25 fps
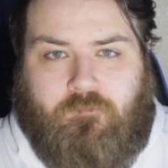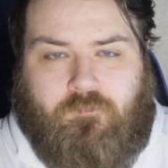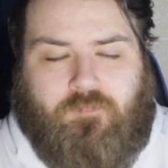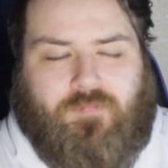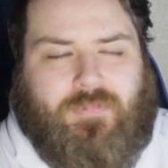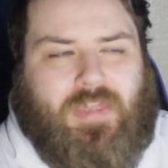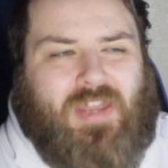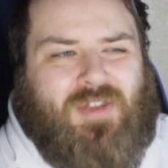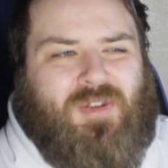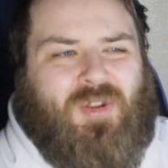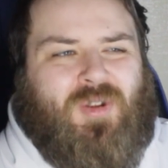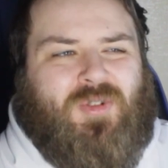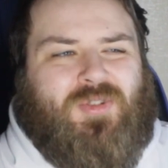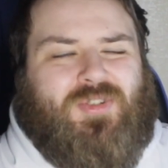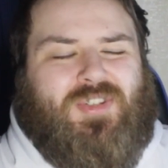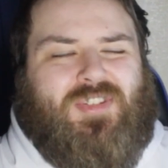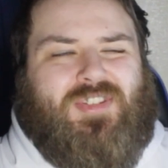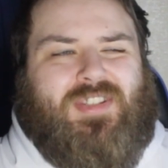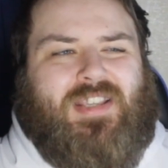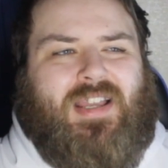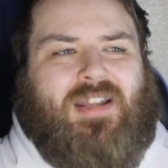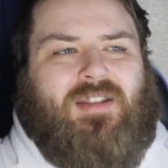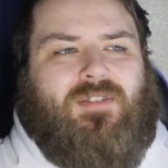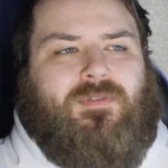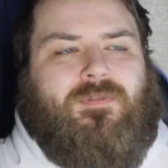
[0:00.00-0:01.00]
They're not just
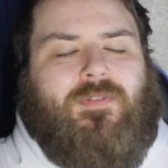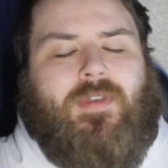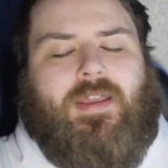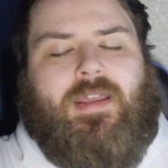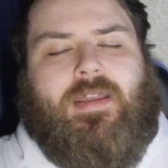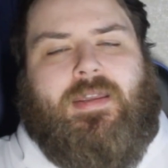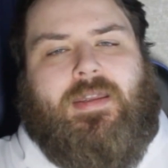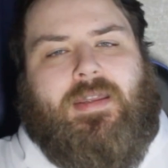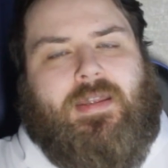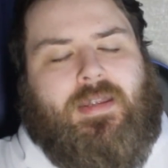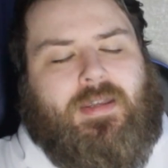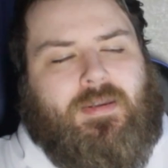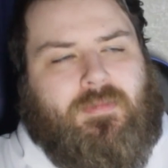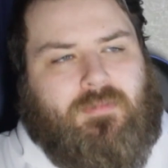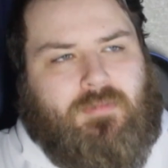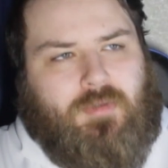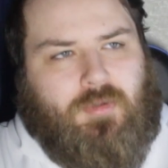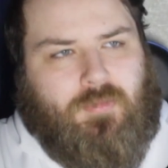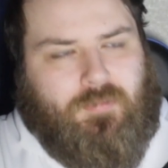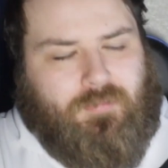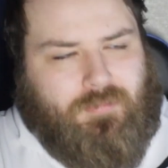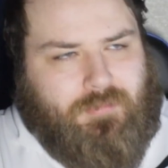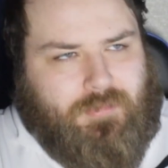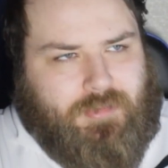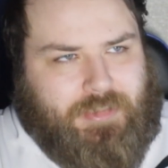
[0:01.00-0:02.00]
kind of
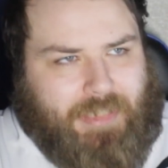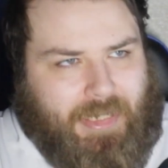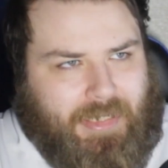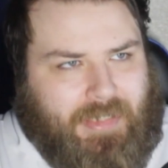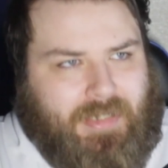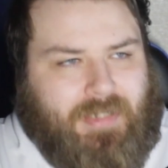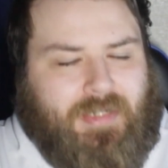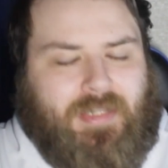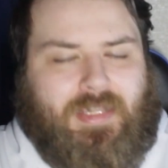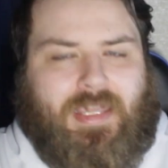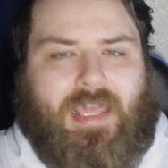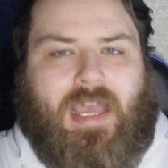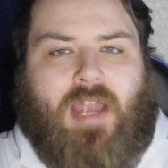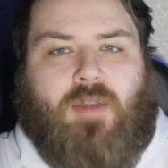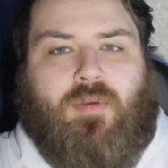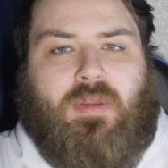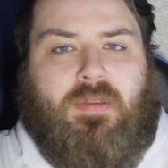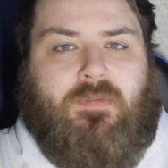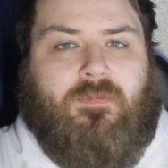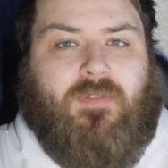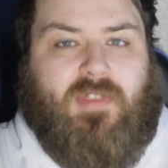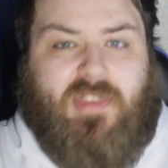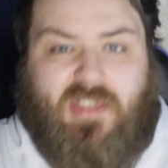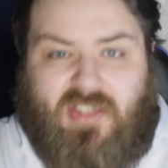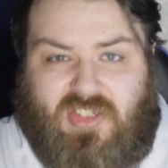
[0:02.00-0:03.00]
taking a carry
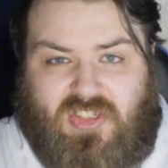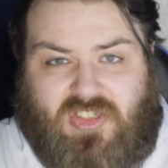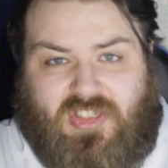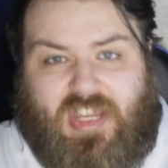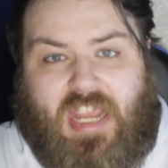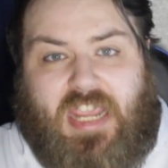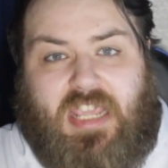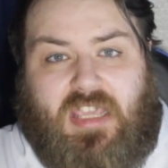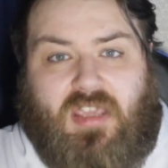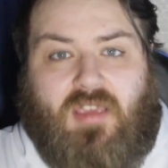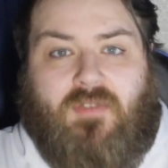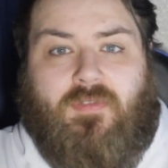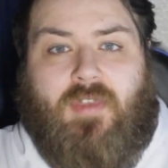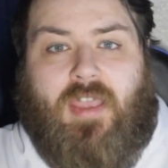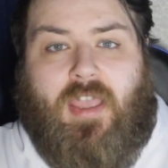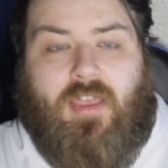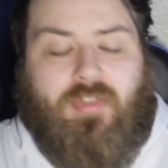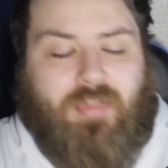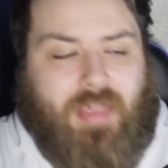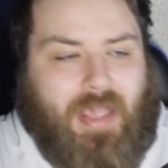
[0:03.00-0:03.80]
for the sake of it.